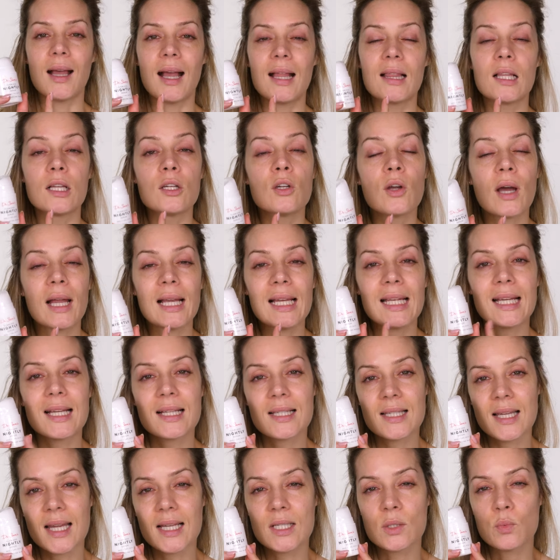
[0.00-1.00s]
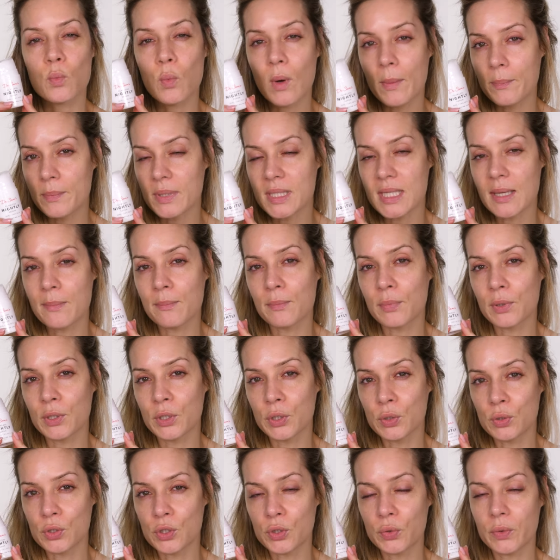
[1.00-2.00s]
And the nightly contains 1%
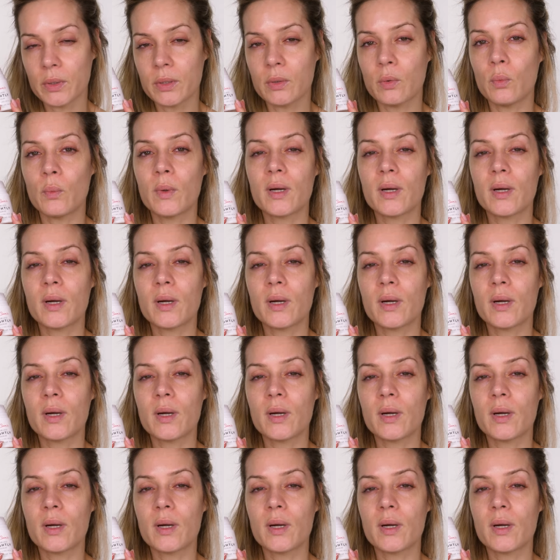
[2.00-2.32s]
bakuchiol oil,